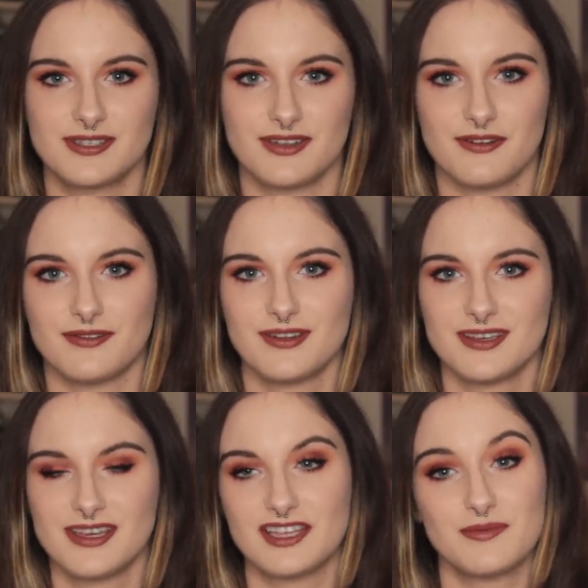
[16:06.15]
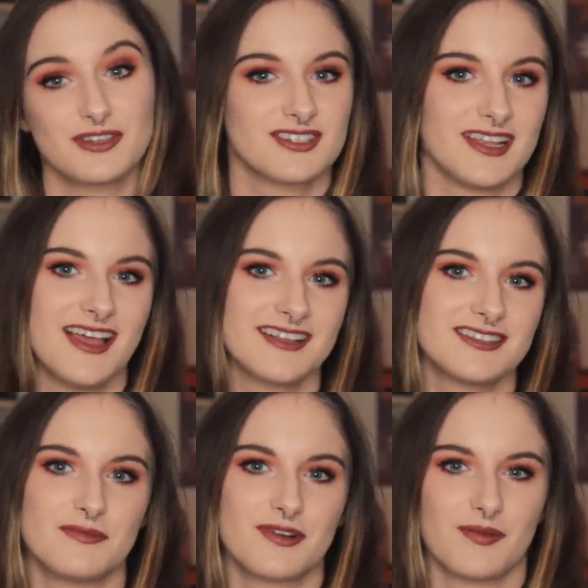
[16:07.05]
so as much as I like
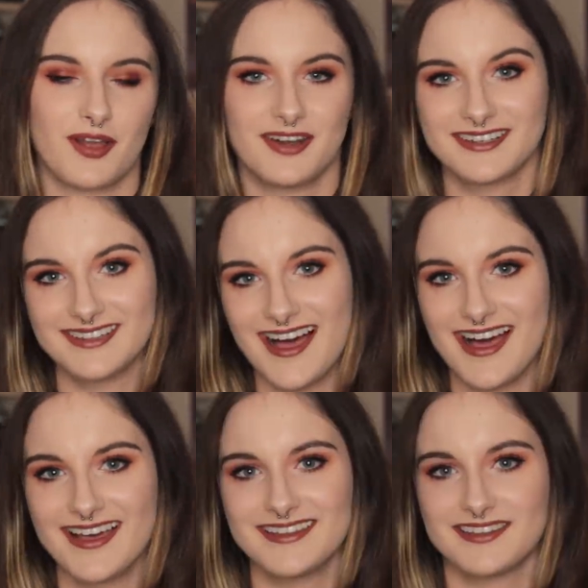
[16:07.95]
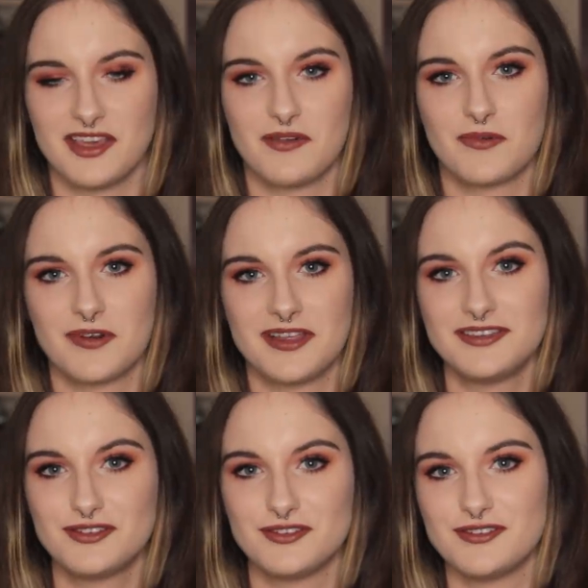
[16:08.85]
summer, I'm kind of glad that we're
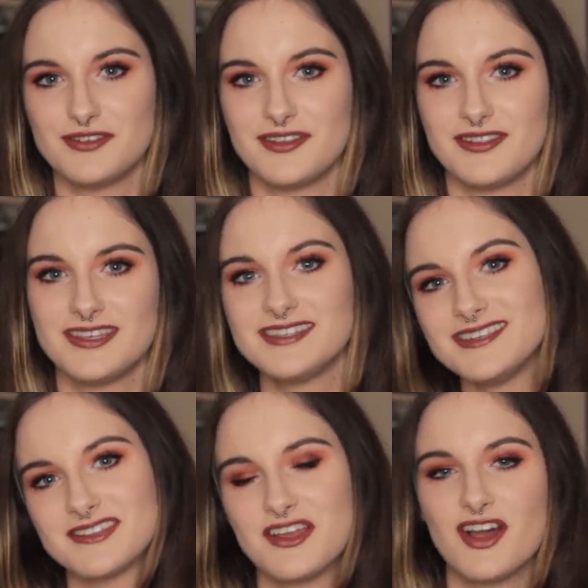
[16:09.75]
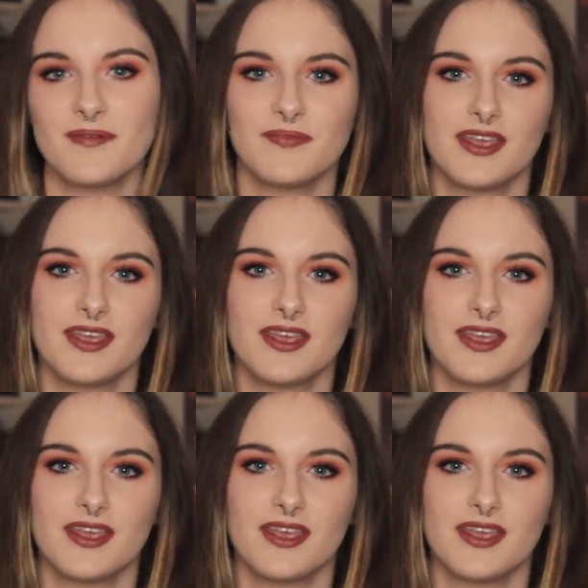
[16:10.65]
into this season now.